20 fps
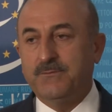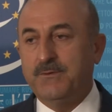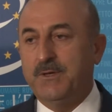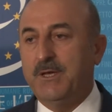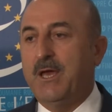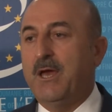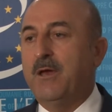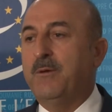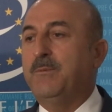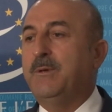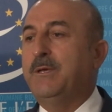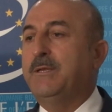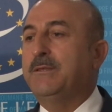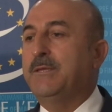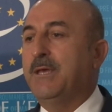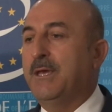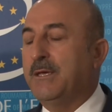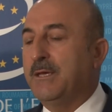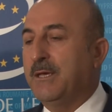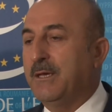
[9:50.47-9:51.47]
we have been
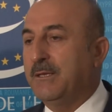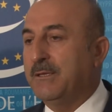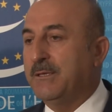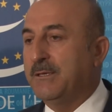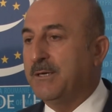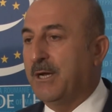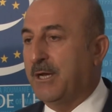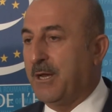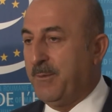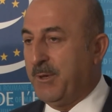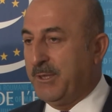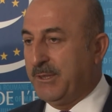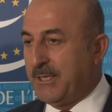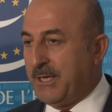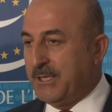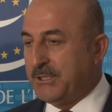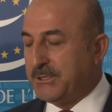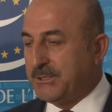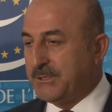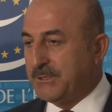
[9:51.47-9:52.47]
taking the
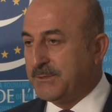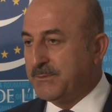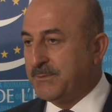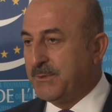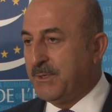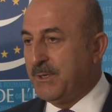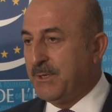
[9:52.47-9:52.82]
recommendations